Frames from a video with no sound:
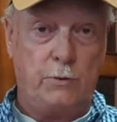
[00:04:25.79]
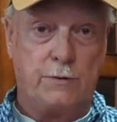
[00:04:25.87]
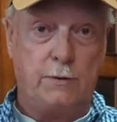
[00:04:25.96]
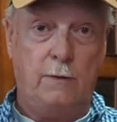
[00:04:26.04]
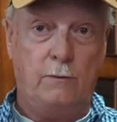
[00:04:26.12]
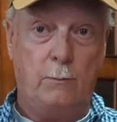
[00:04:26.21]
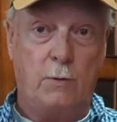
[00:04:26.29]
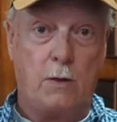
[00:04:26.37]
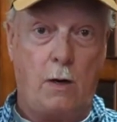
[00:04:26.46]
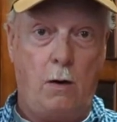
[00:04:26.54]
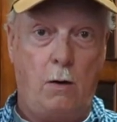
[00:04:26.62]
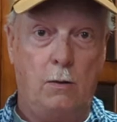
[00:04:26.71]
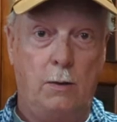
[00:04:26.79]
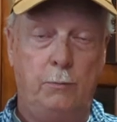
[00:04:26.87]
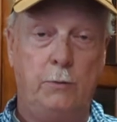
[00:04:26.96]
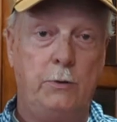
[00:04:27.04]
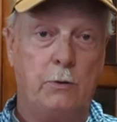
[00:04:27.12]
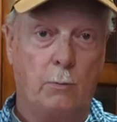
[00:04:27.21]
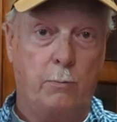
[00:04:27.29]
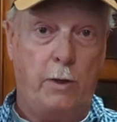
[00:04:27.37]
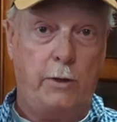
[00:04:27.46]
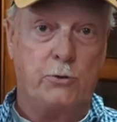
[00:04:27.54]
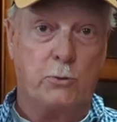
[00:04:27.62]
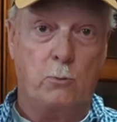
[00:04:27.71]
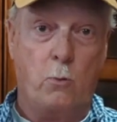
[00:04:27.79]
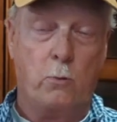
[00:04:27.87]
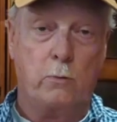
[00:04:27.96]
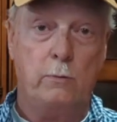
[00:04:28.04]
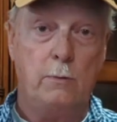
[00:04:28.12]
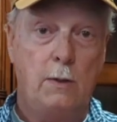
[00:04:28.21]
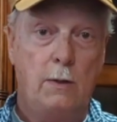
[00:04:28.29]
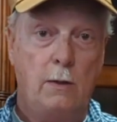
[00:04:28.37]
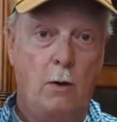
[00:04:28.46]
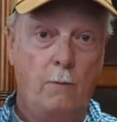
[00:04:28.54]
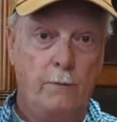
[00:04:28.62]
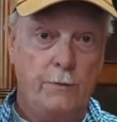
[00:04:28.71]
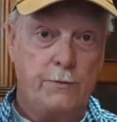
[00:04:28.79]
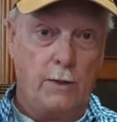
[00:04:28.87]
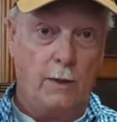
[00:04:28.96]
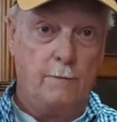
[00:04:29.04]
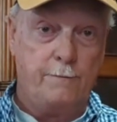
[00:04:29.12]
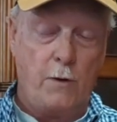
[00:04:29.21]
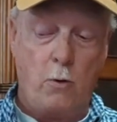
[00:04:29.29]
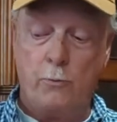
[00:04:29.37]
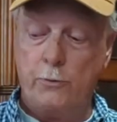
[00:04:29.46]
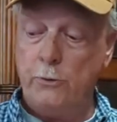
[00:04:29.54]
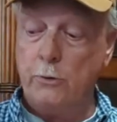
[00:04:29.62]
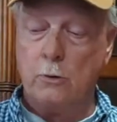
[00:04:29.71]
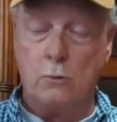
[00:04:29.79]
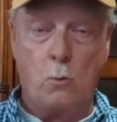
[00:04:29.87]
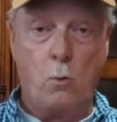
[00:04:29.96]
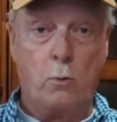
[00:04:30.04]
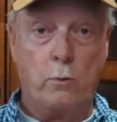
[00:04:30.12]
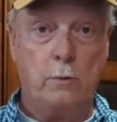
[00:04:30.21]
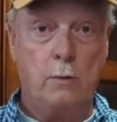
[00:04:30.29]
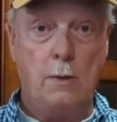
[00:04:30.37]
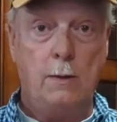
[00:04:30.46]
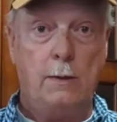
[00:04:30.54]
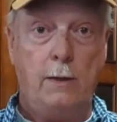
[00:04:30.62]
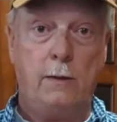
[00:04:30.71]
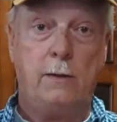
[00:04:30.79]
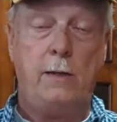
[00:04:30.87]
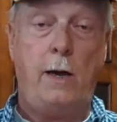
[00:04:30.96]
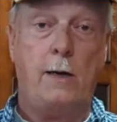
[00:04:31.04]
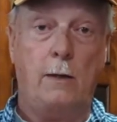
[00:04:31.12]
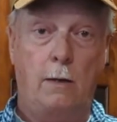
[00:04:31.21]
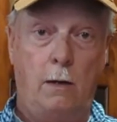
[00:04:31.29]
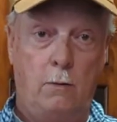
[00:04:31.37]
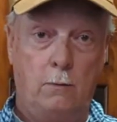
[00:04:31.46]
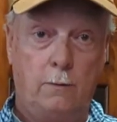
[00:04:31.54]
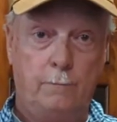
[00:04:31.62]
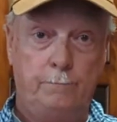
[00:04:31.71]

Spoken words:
Just give them a call, and you can place your order over the telephone, or you can order a catalog.